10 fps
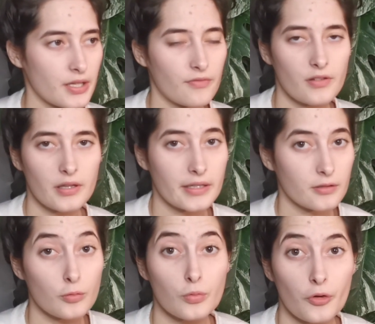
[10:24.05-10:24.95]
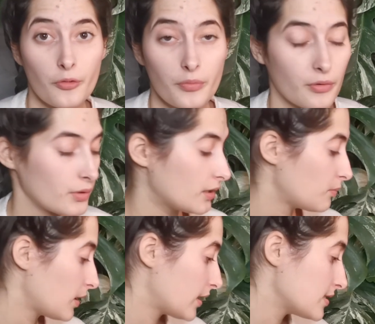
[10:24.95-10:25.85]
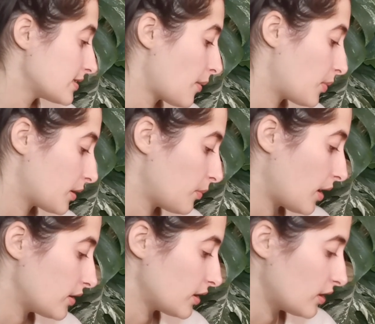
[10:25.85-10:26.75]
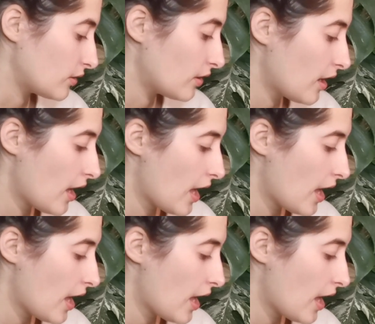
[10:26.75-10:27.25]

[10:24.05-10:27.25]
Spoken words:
I feel like the warmth really plays a big part here,